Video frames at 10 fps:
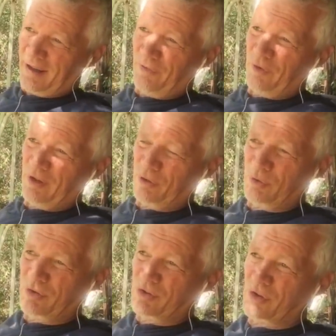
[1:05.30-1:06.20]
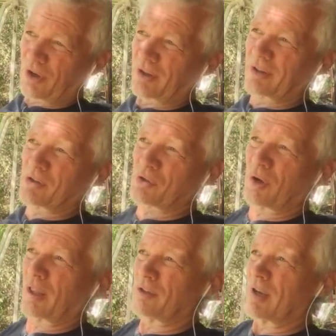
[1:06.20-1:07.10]
If you get too stuck into
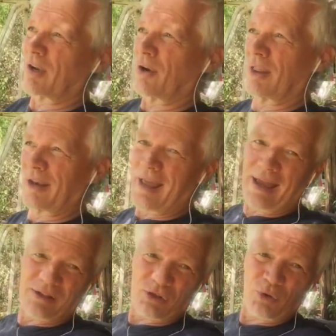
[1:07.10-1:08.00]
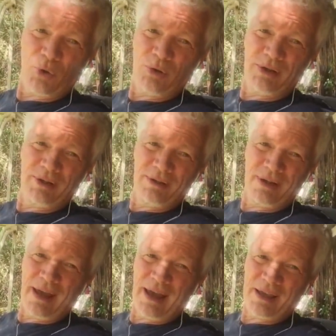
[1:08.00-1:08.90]
astrology, I call it astrolling,
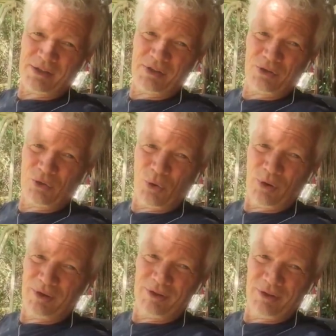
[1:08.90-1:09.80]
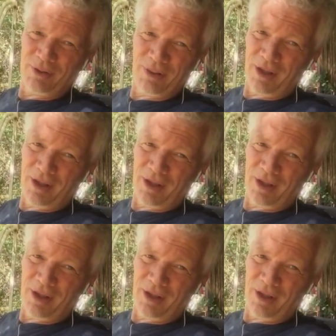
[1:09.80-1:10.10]
astrology.